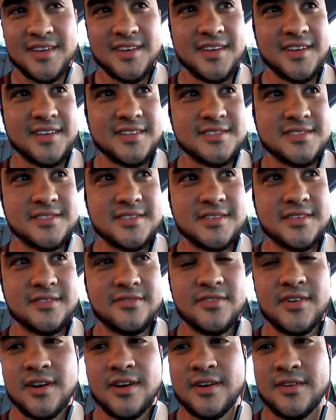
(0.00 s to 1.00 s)
It's uh,
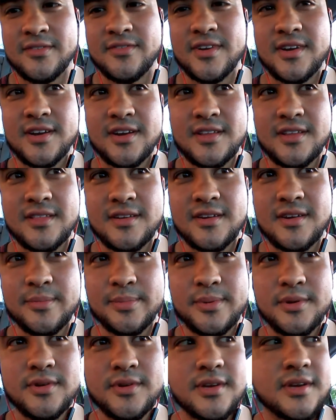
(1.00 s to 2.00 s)
very, very
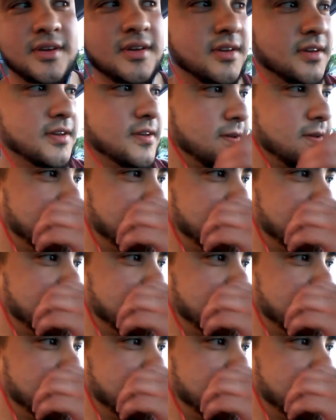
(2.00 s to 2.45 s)
therapeutic.